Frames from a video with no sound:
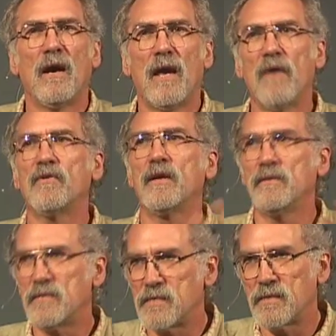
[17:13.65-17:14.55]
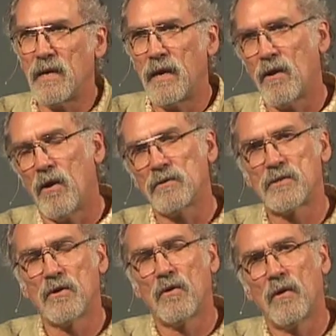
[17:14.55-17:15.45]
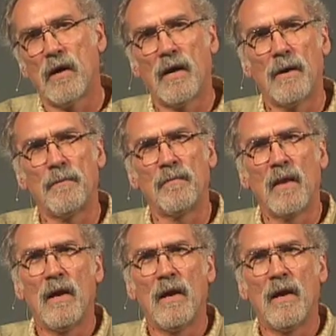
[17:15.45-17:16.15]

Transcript: evidence and also um,